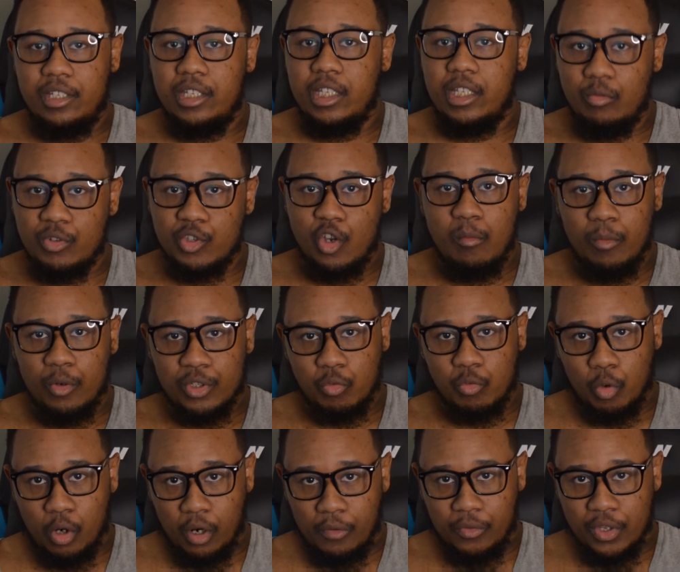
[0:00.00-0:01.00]
it was almost
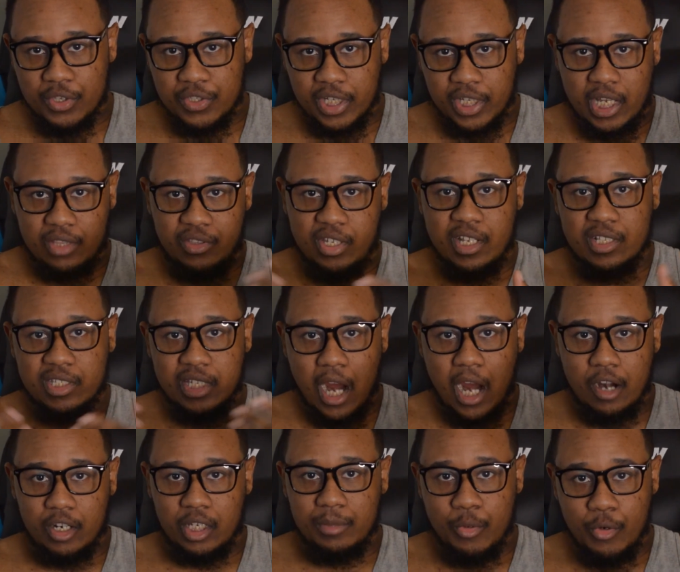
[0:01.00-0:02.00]
worthless to get the
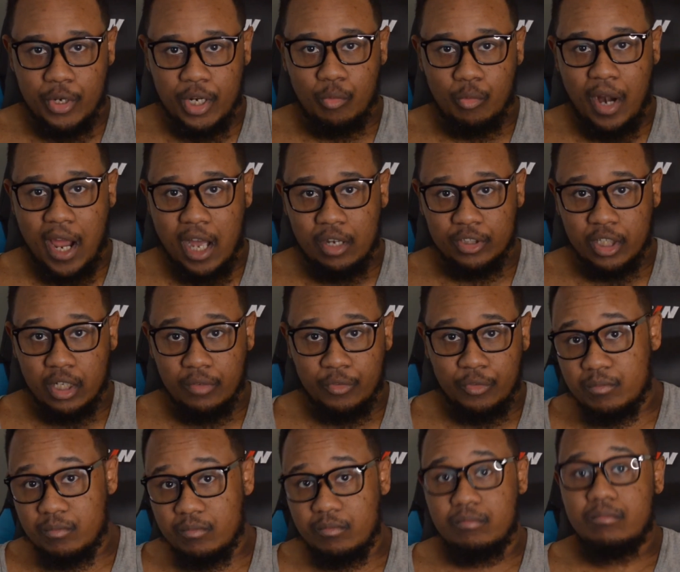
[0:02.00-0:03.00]
entire community riled up,
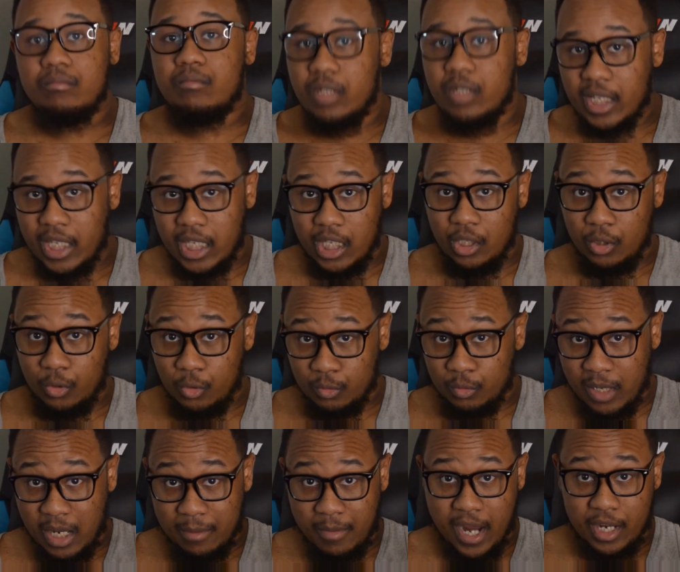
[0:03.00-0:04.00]
killed
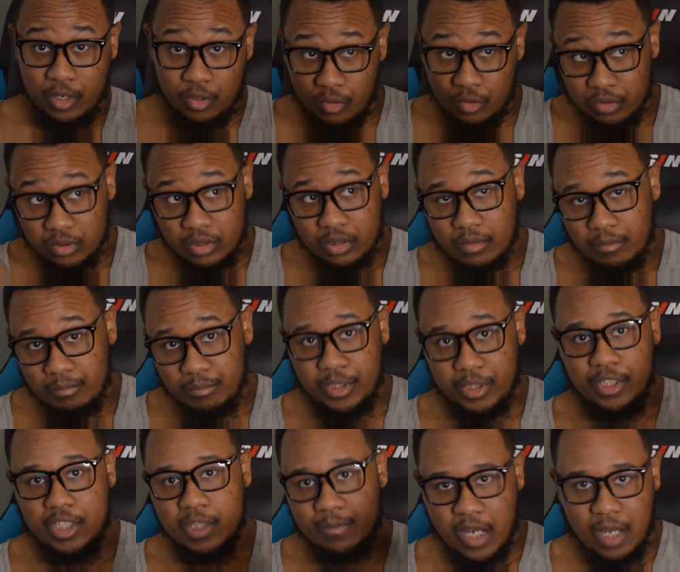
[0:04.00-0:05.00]
by Michael,
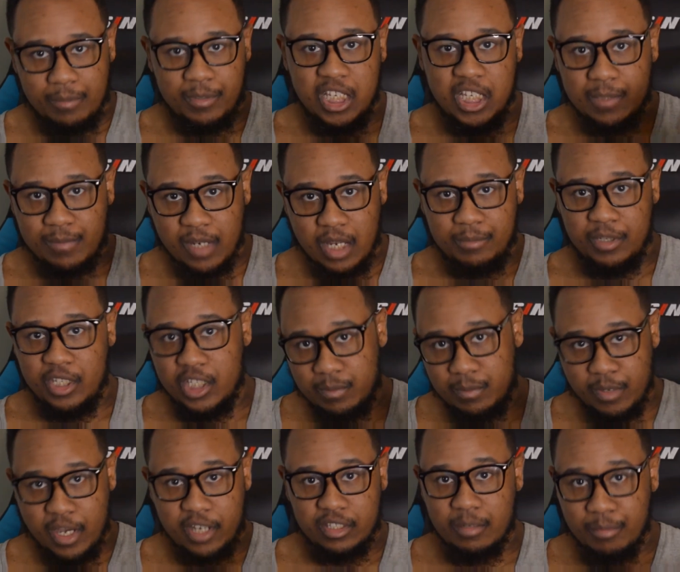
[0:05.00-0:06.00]
piece by piece by piece,
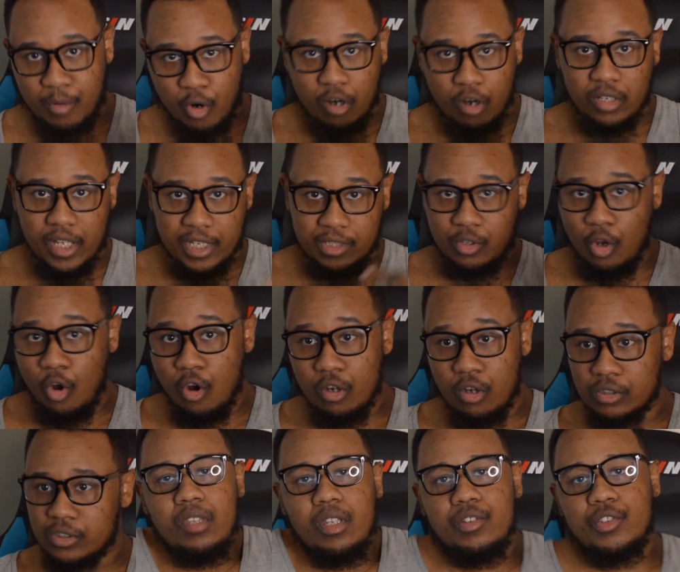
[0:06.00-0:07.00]
picked apart like
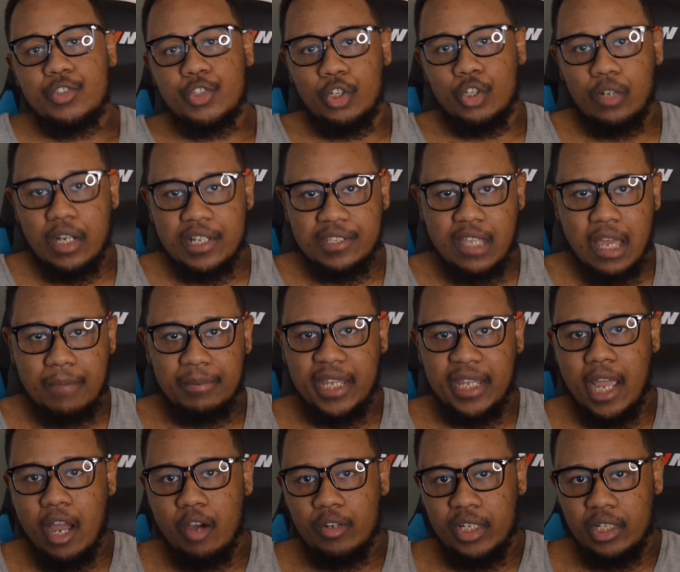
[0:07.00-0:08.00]
dogs. So I stopped
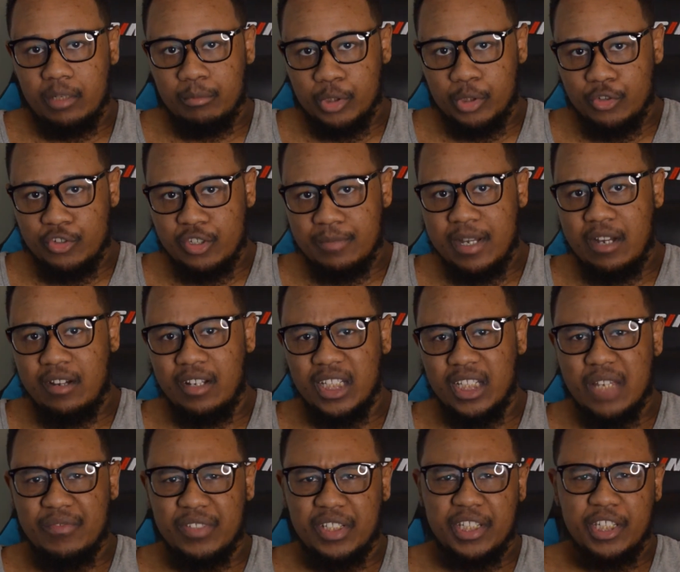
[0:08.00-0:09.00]
counting, but there's about
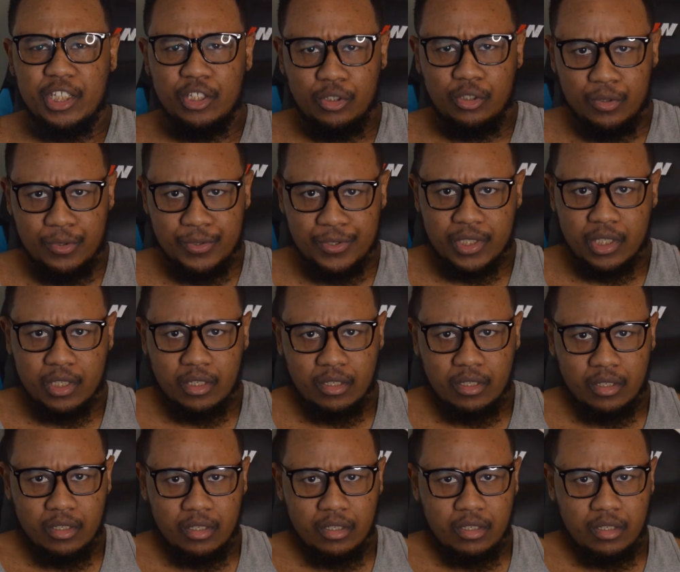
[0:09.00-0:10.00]
11 kills,
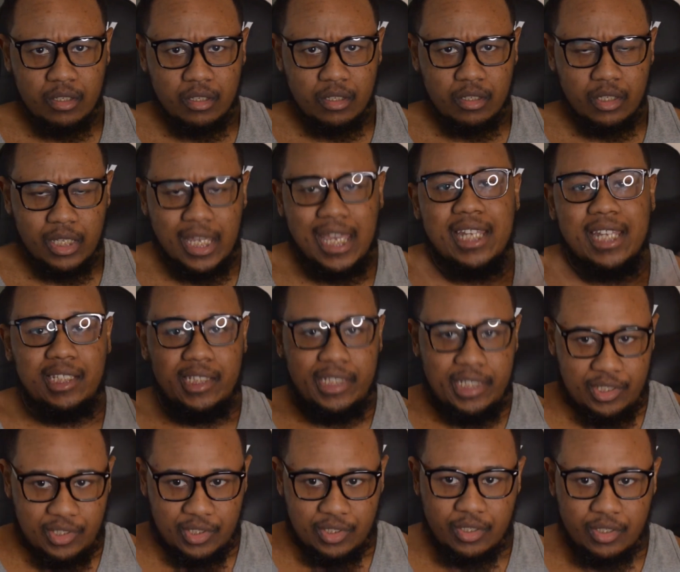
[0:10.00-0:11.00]
at
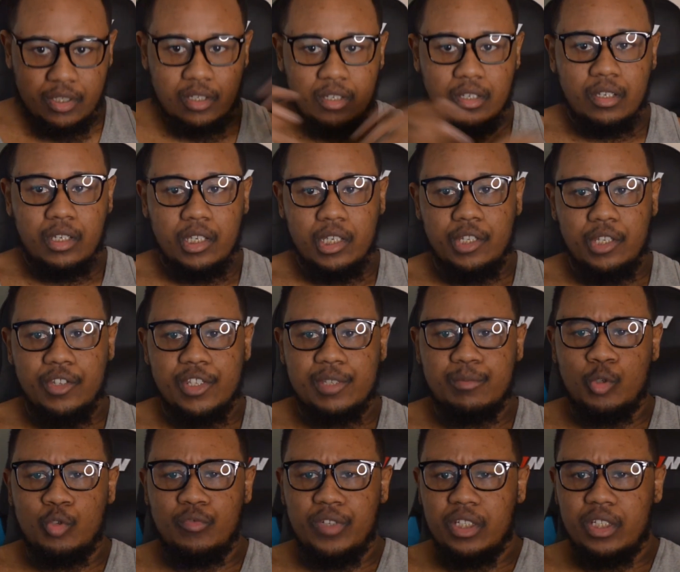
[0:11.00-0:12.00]
least, in this
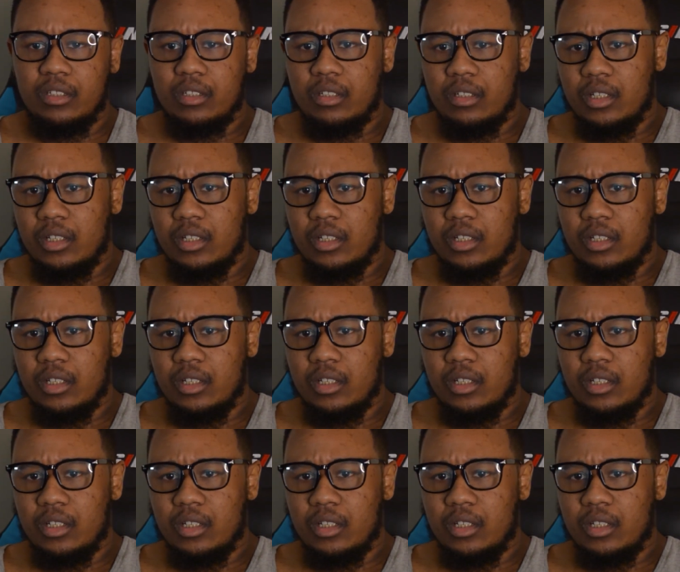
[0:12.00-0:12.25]
movie.